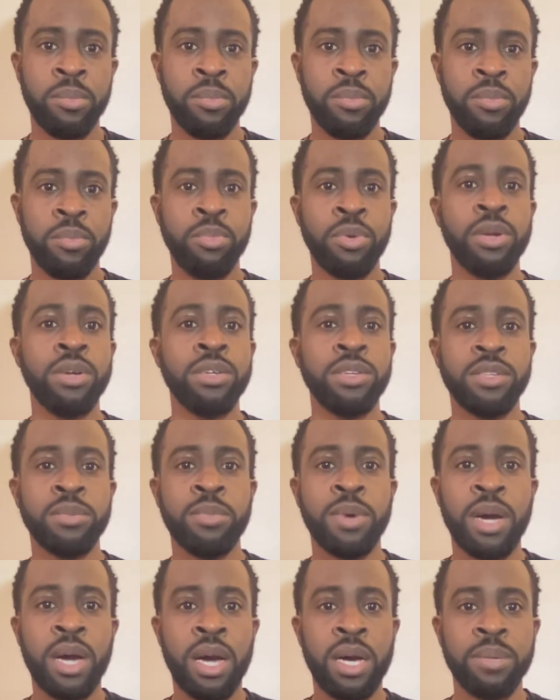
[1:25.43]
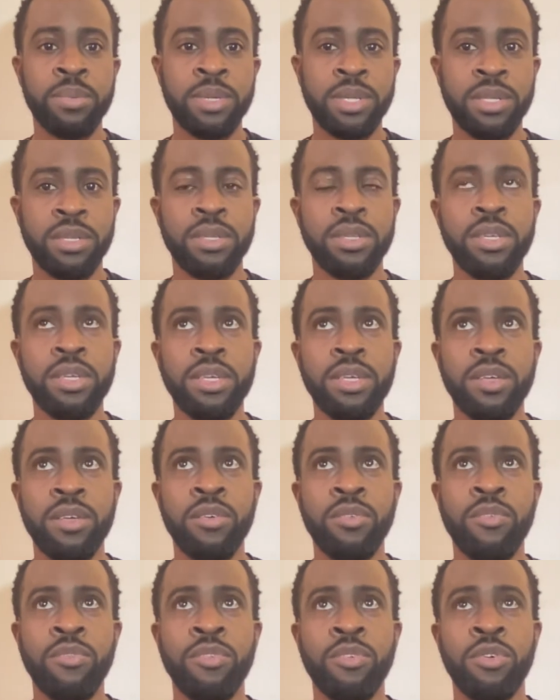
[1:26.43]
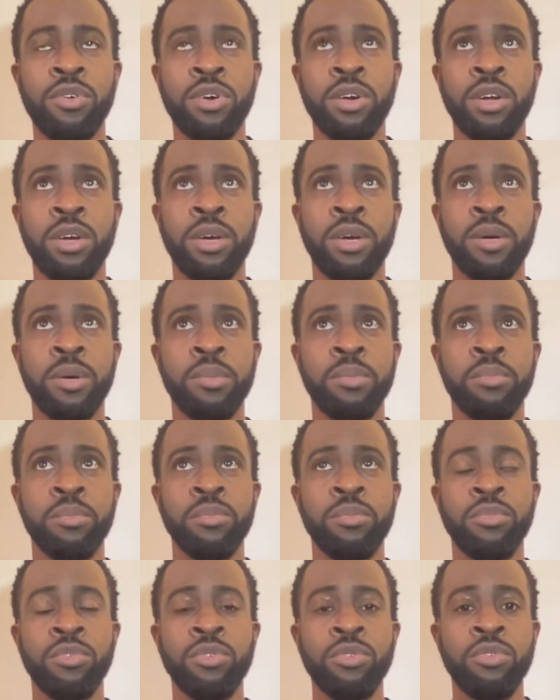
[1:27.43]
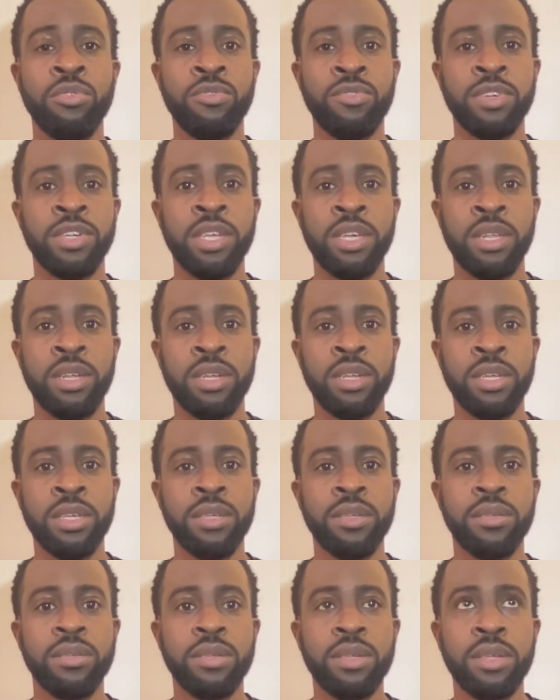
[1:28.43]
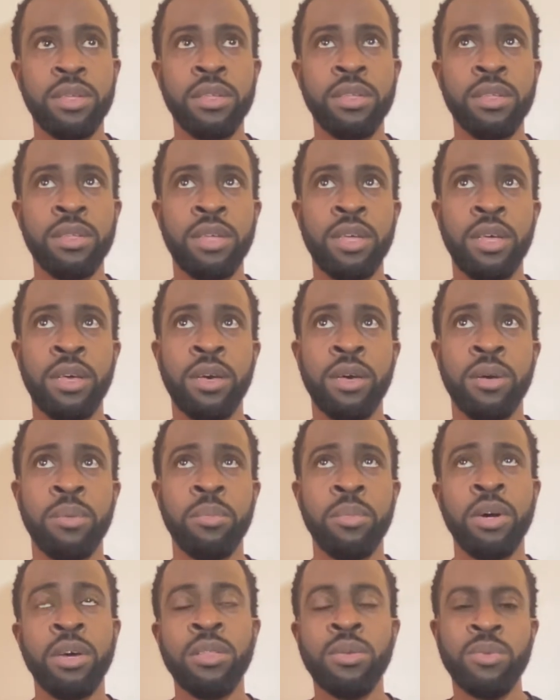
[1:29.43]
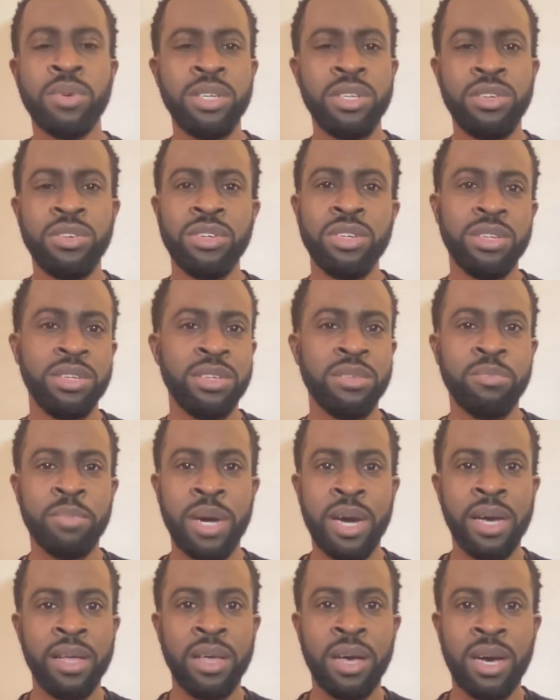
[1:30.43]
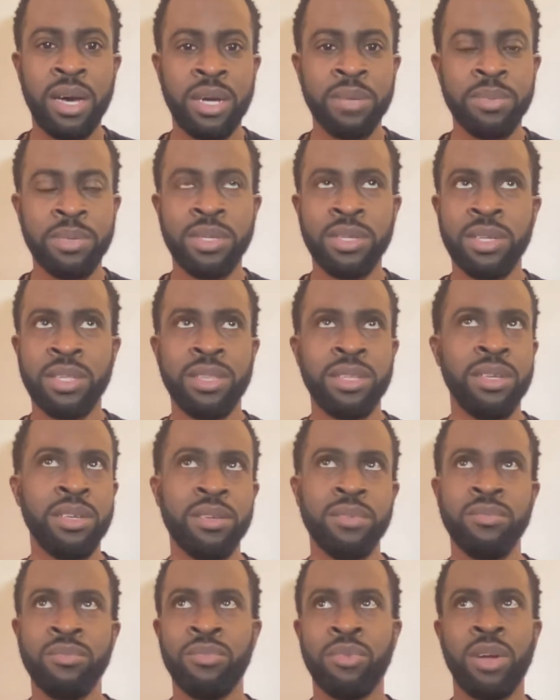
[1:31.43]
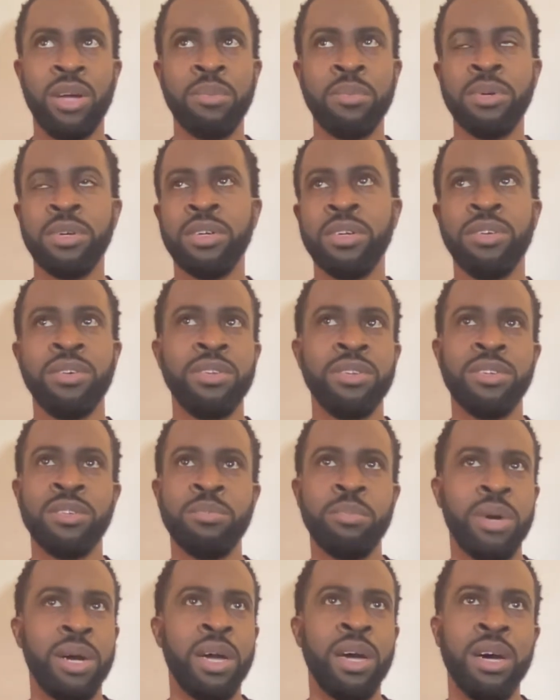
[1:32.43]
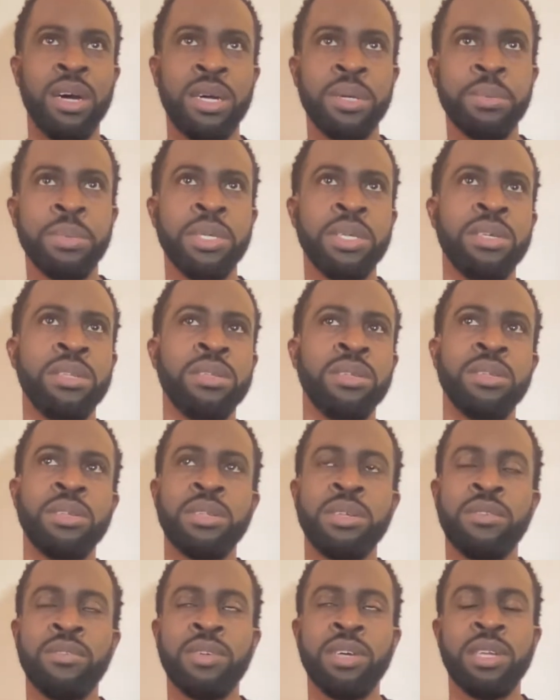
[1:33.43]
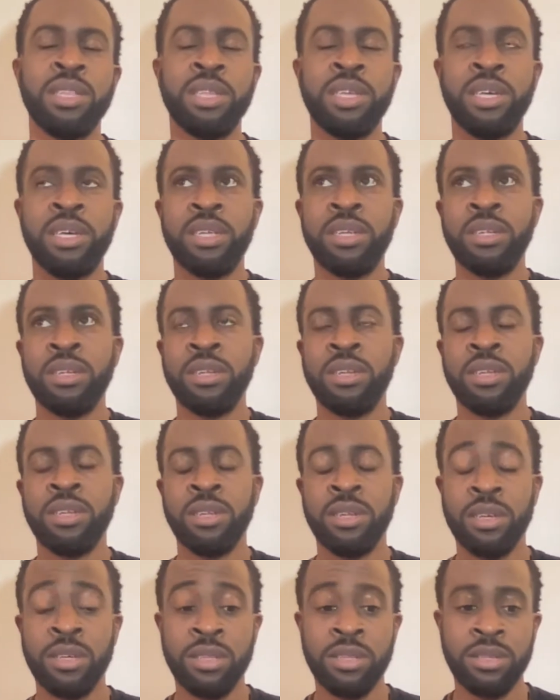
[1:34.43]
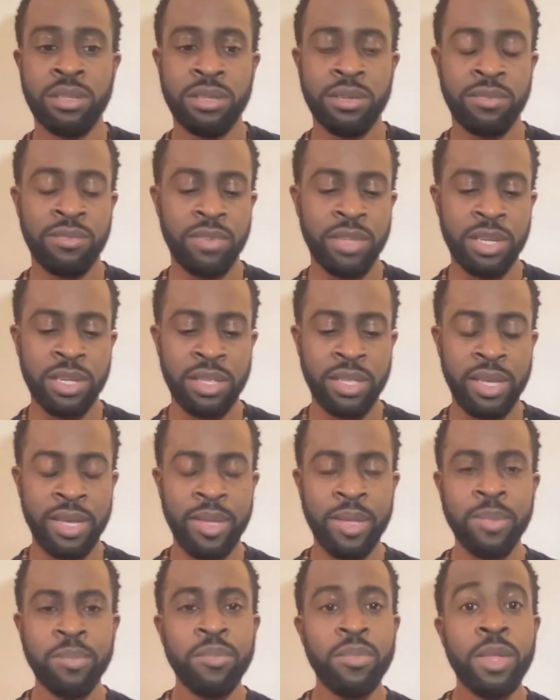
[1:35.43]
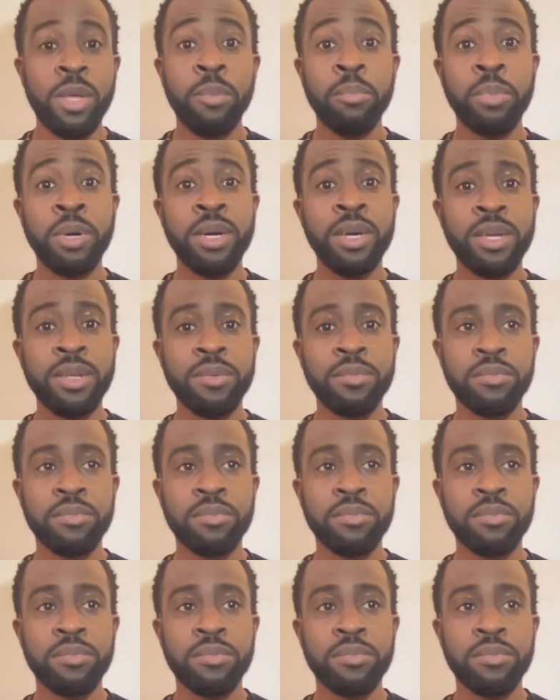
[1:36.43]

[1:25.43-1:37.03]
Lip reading: purchase my option for through Fidelity. Other ways you can just buy options. I think Robinhood, you can just buy options and stuff like that, and other stuff like that. But